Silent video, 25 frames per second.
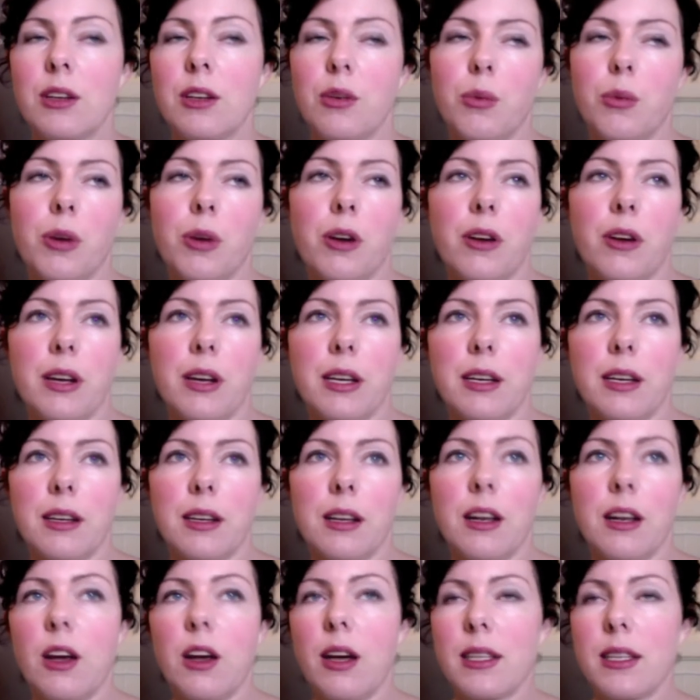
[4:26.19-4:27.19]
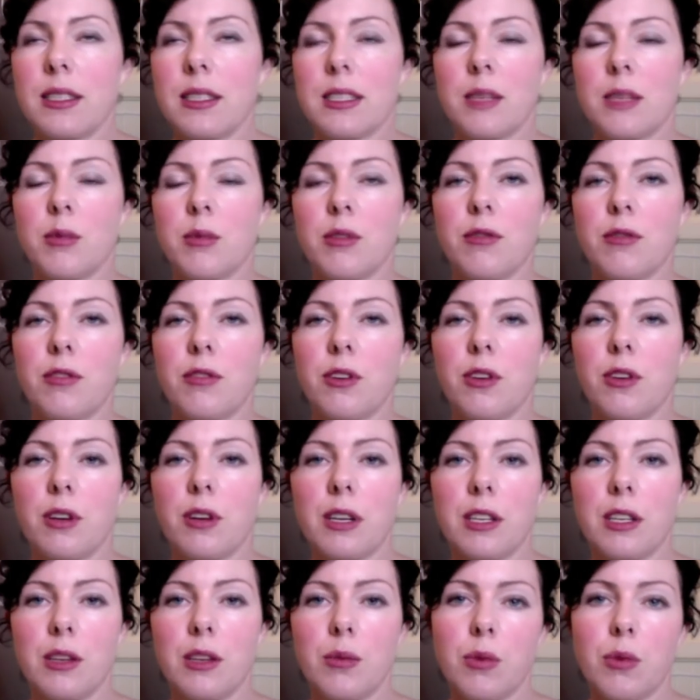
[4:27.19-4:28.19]
wearing a light summer frock
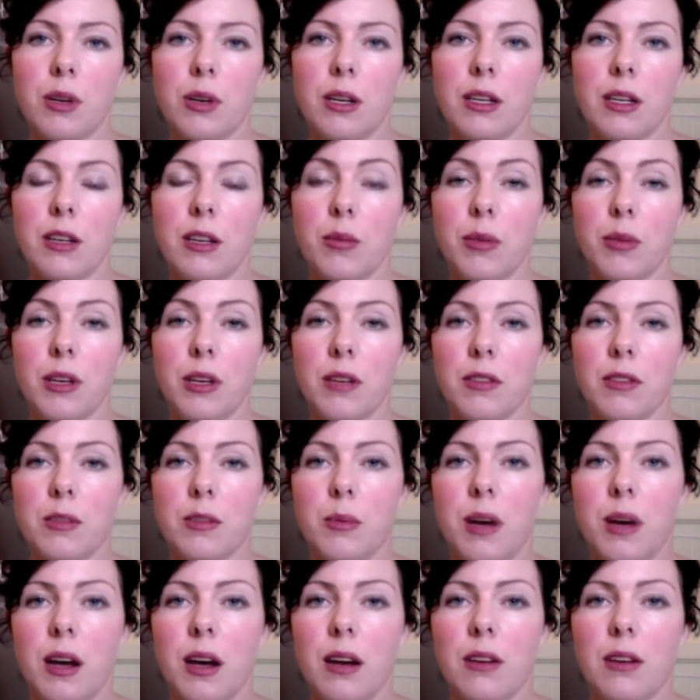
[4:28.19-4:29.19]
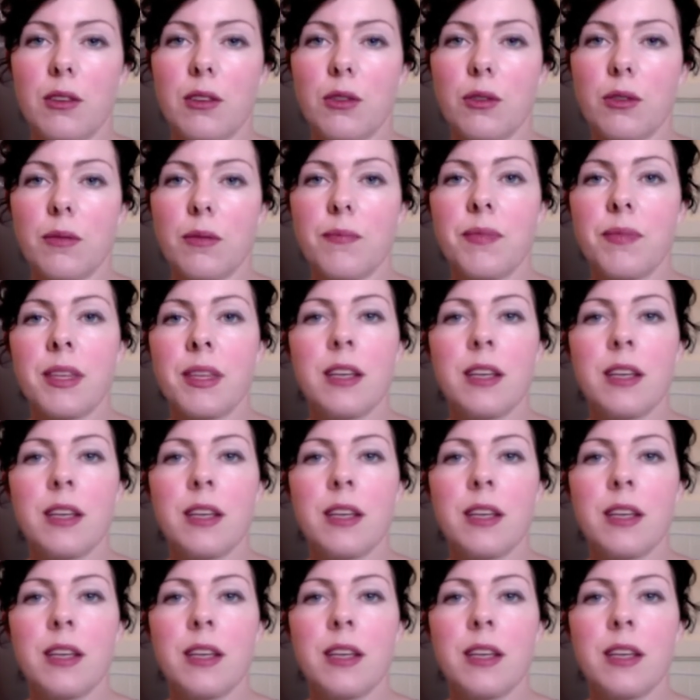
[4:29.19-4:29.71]
and you want a little bit of sparkle.